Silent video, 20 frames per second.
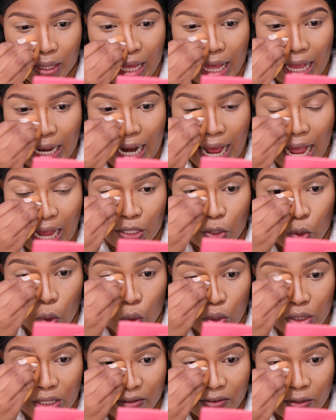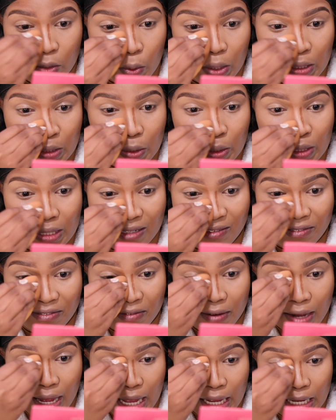and I don't even want to
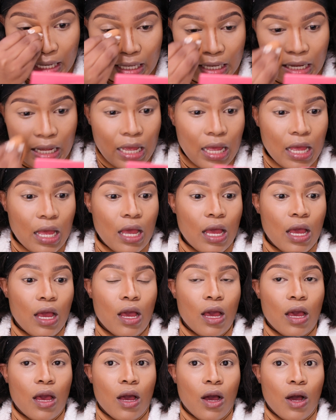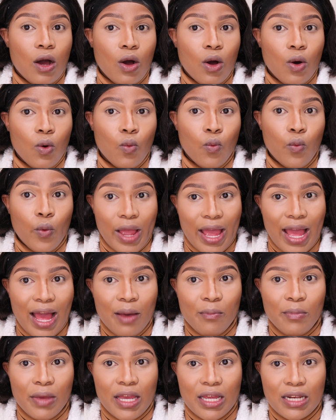define where
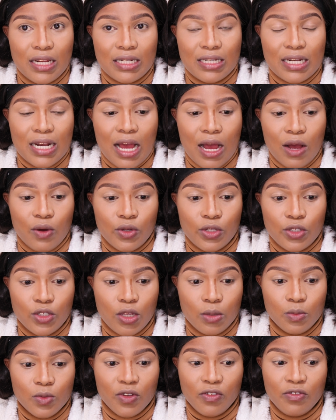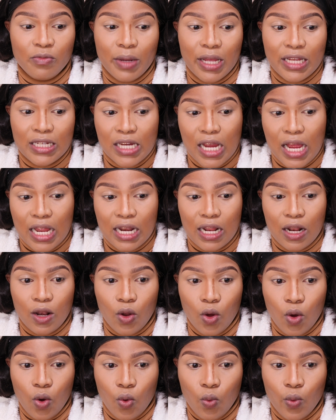I'm headed now in terms of my channel
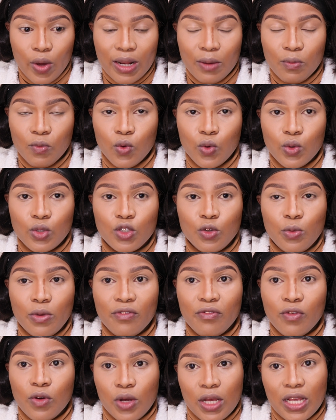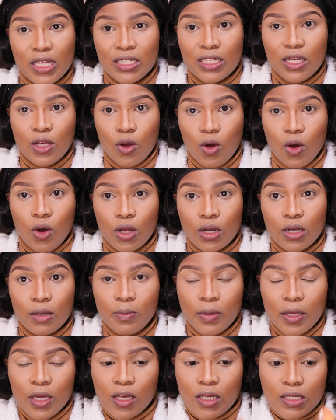or what I'm going to be focusing on,
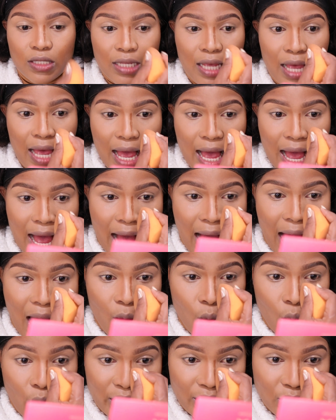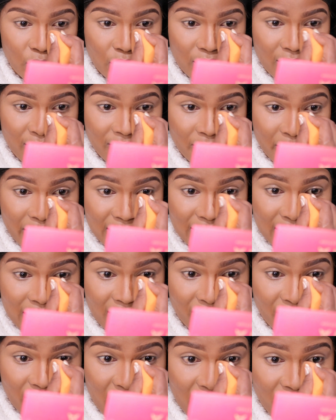because I want to give
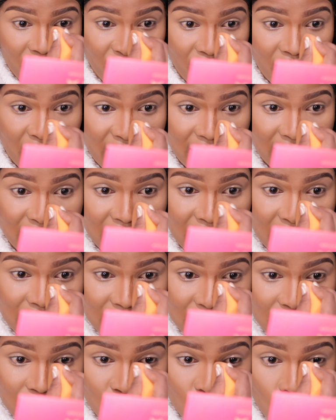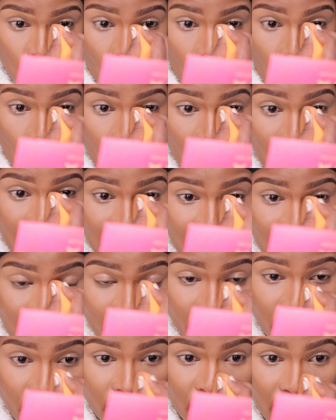myself a fair chance to open
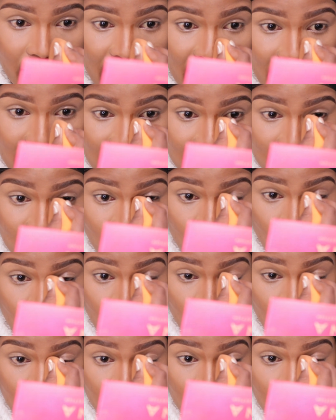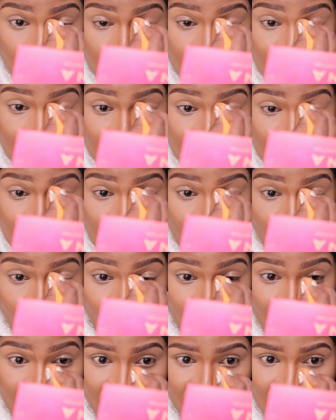up and to just share
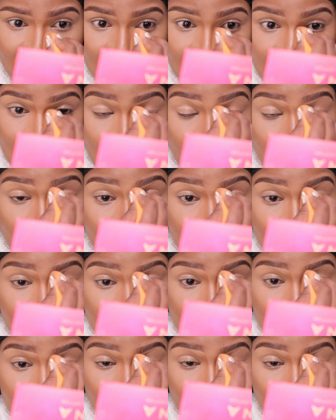whatever that happens,